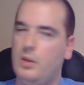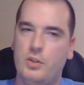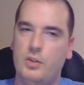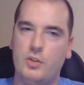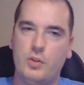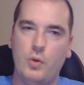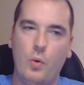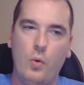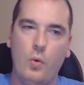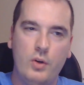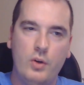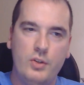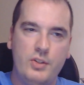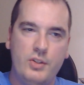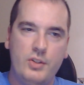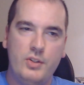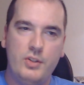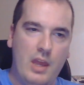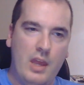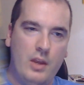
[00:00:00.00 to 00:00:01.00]

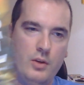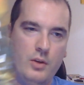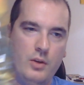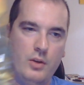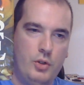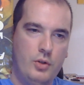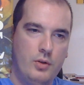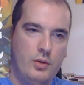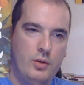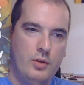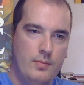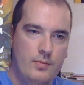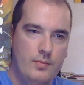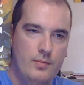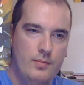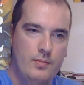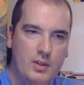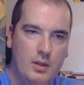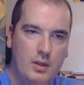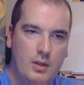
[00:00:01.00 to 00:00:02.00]
Sword's Edge,
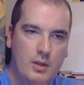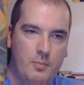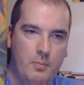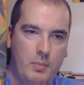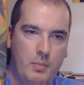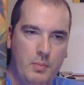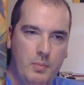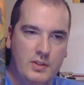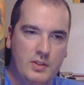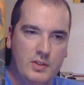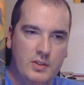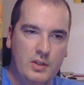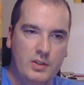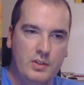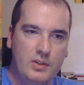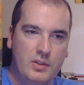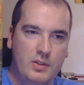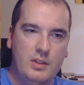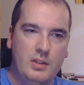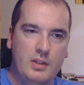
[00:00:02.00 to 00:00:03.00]

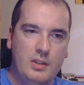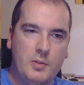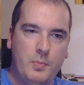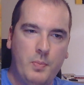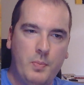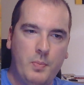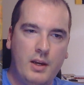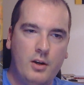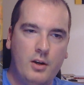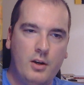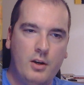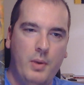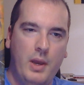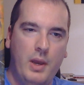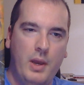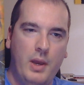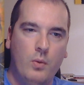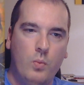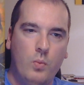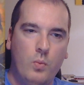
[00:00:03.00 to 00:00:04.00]
Paintings Inspired
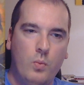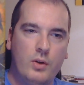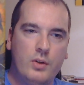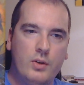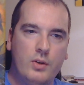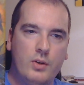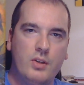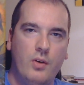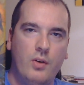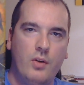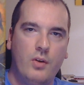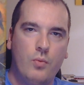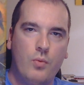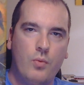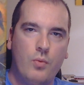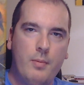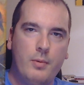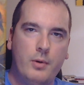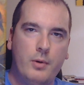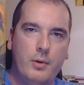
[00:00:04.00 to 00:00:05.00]
by the Works of
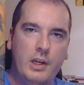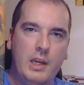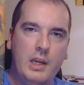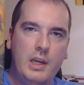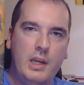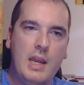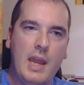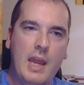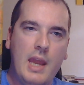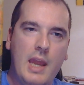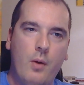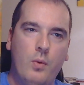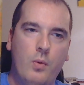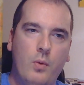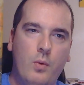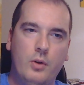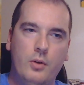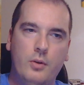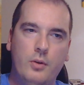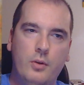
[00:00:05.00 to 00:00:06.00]
Robert E.
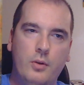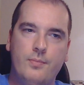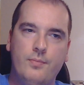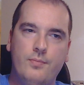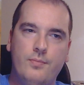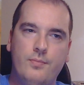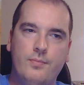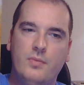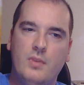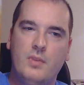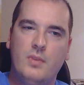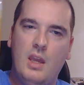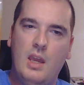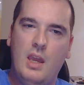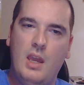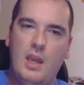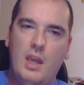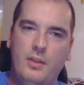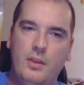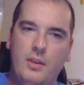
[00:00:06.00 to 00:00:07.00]
Howard.
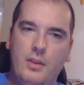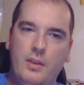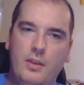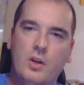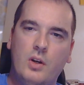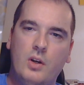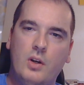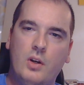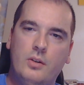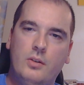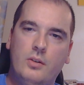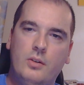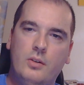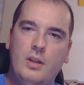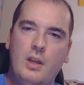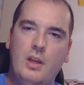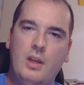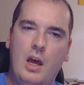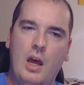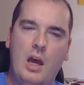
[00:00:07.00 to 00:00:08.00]
And these are,
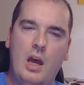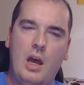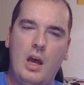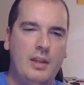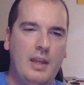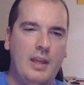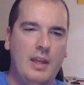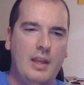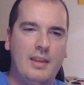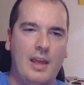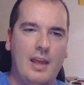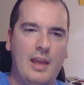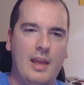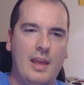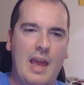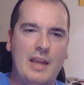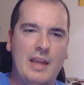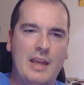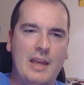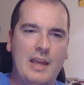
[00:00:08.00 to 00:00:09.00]
unlike that
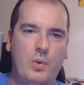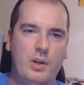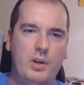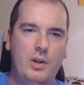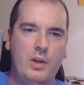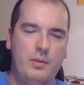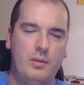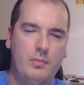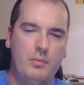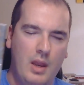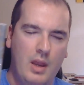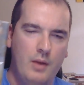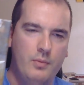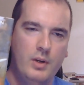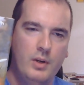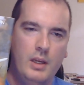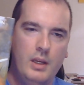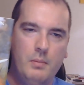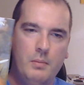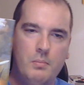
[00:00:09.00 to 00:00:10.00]
last one and
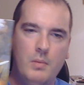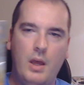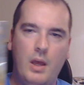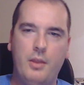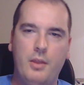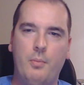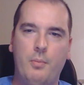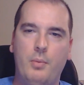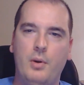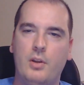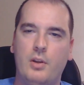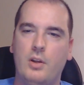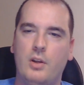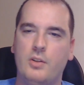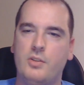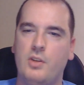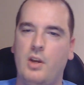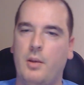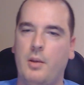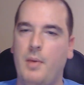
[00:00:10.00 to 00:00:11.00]
every other book I'll
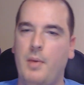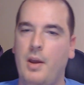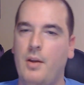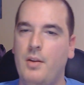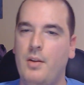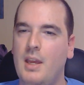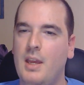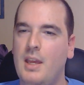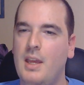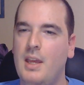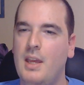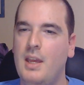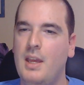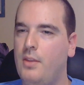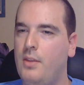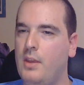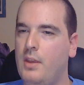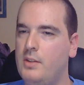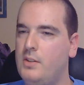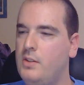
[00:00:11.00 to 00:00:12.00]
talk about,
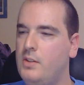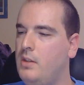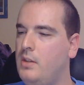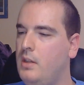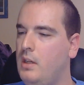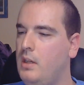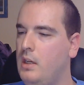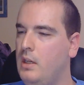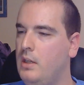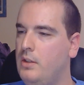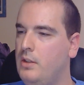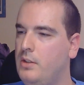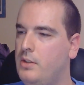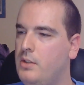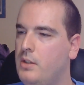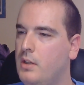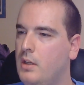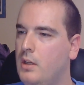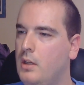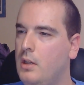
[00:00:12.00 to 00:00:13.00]
this
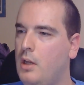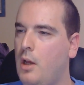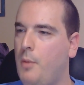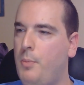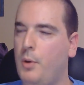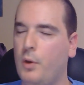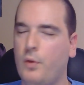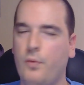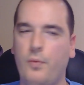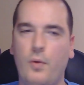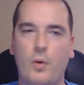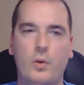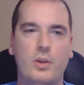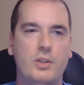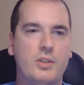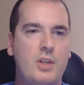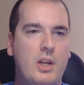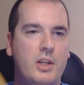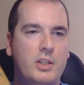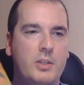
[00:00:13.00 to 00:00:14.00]
is a book
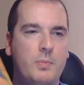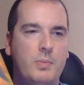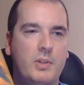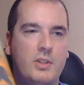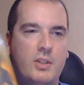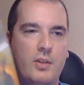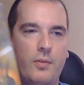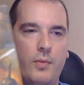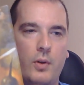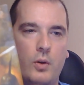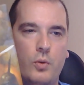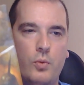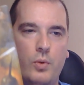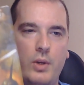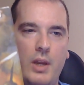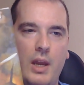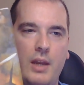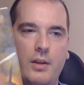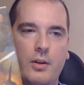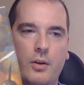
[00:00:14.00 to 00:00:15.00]
focused on a specific
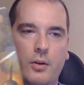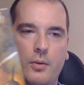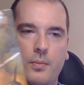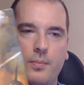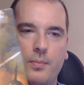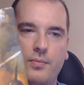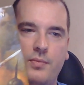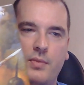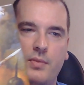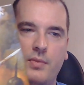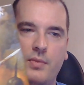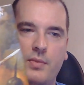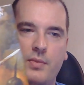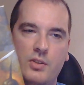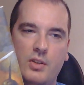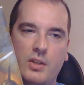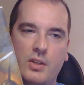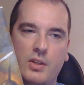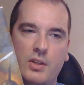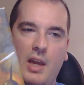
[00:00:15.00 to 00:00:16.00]
creator. And
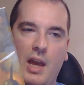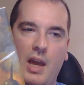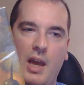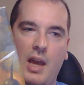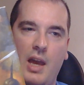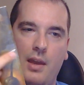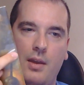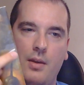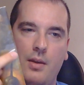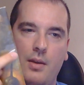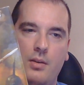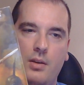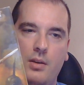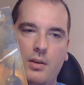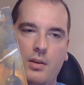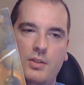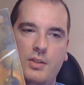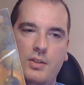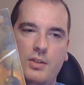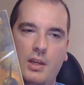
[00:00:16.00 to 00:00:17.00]
it's this guy
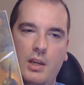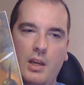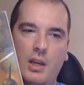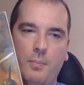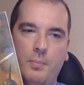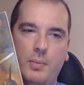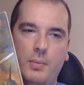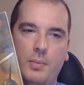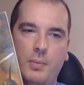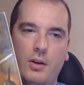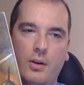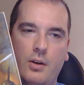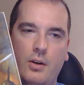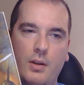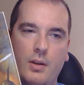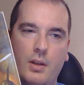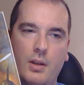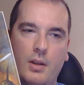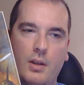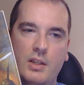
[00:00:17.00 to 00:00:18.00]
you see up here,
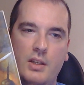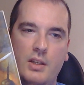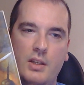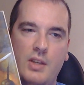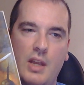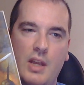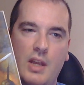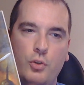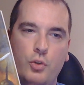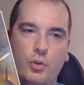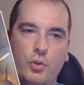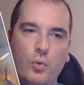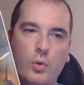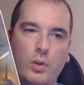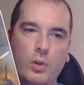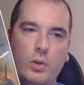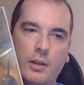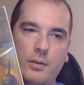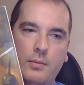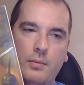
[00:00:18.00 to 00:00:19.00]
San
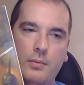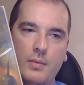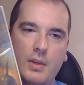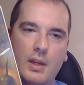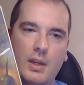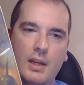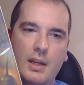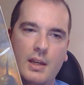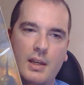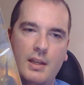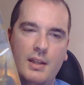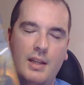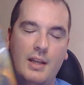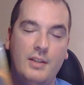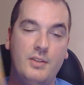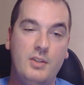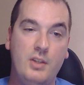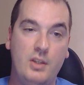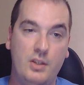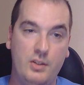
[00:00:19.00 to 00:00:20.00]
Julian.
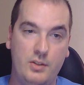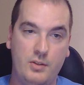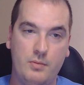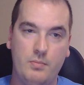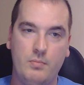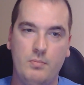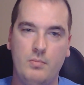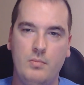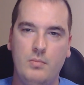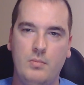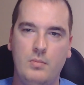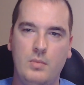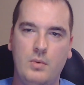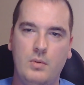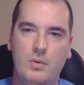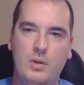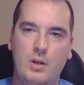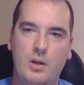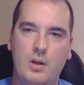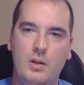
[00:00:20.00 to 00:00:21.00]
That's his
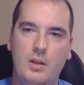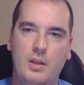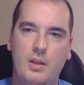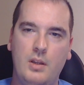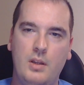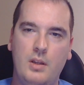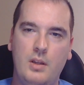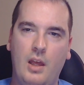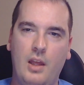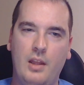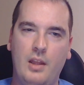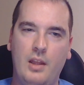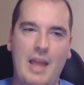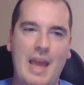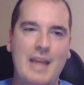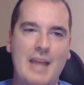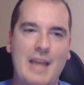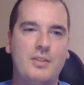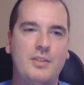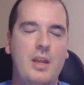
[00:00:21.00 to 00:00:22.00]

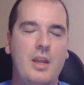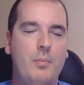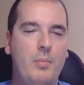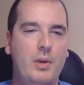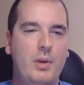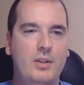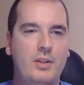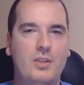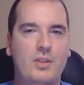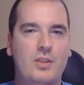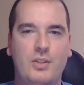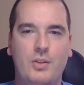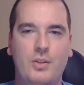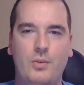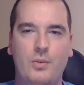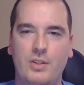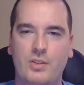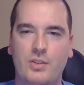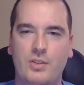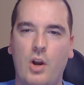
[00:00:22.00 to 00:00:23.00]
last name, but it's
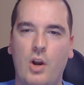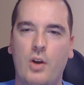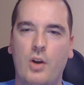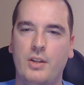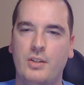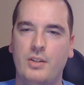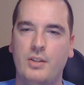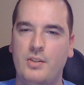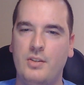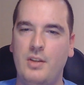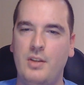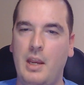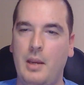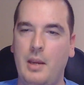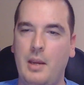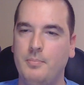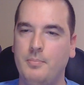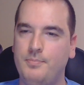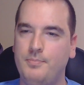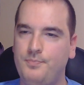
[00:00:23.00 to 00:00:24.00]
also his artist's name.